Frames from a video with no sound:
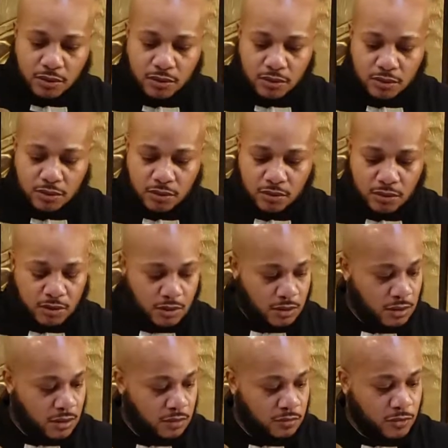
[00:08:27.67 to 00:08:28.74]

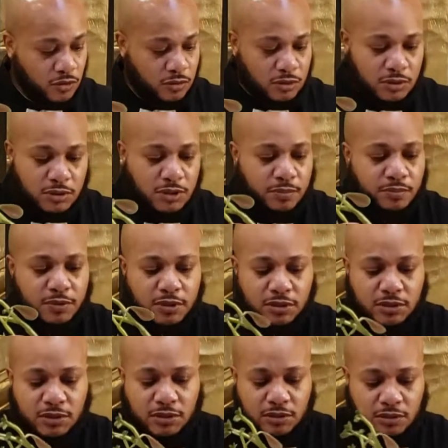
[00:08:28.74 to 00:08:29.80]
I'm going to dip
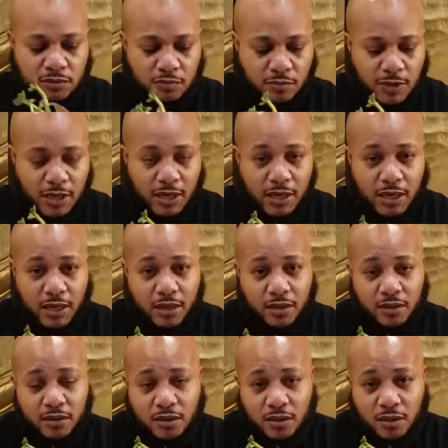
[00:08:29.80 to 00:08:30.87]
this into my
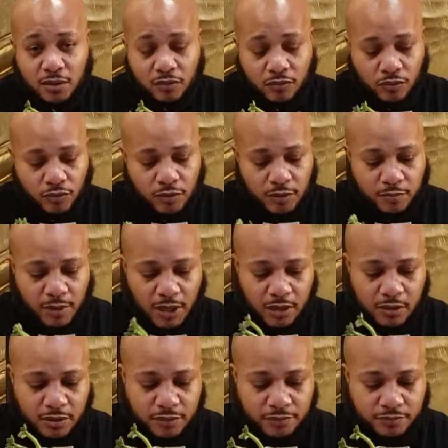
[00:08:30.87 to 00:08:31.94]
rooting
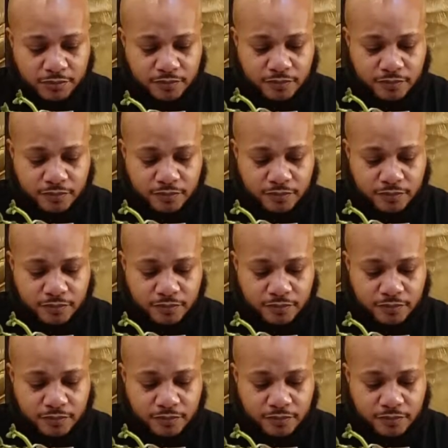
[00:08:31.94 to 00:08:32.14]
powder.